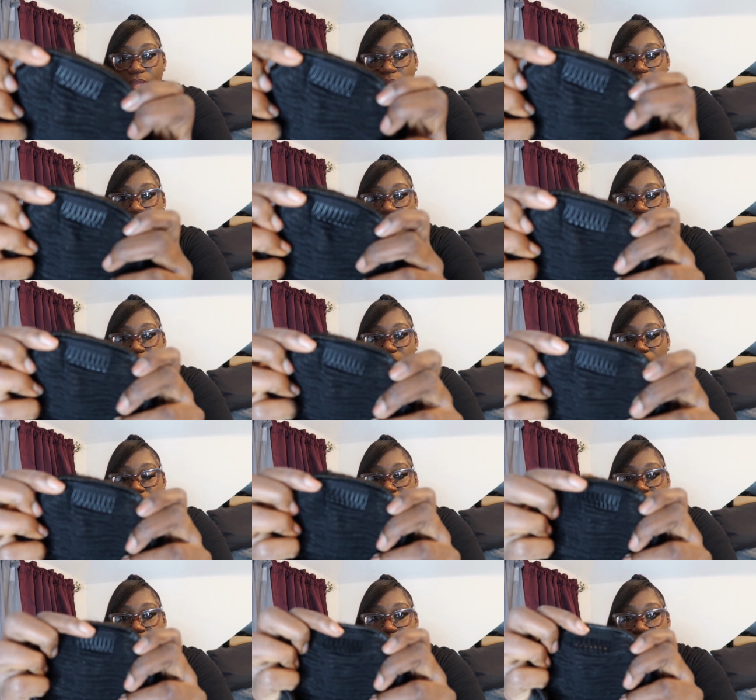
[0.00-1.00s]
It got the net
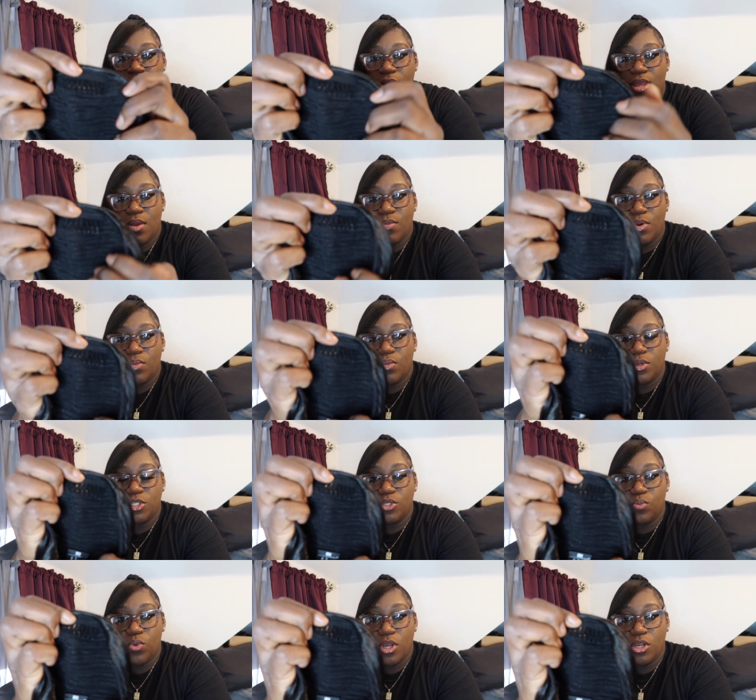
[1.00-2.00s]
in here. It come on
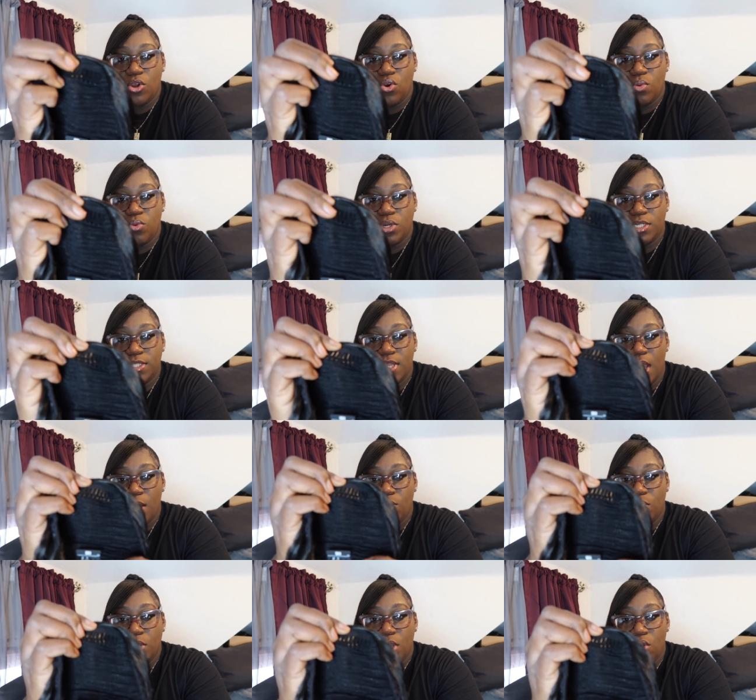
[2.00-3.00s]
one comb on the top,
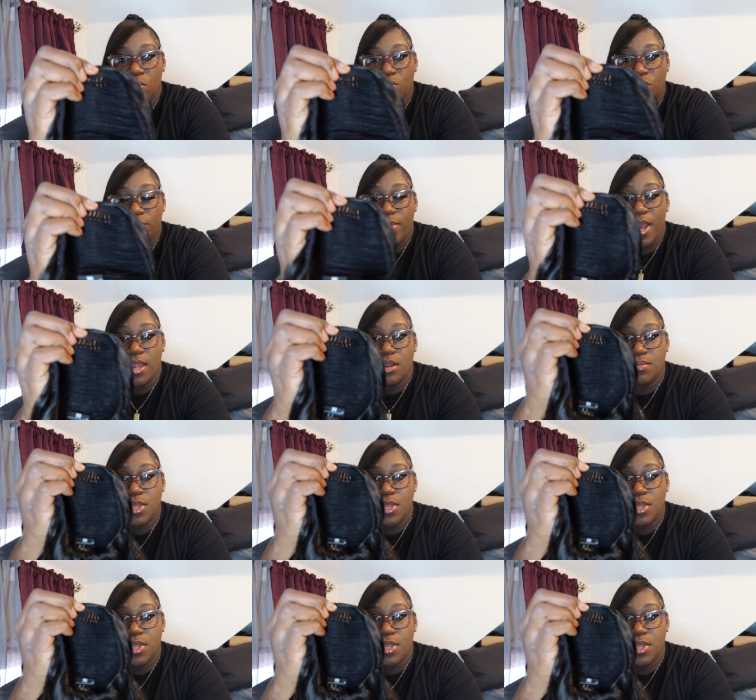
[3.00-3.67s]
one comb on the bottom,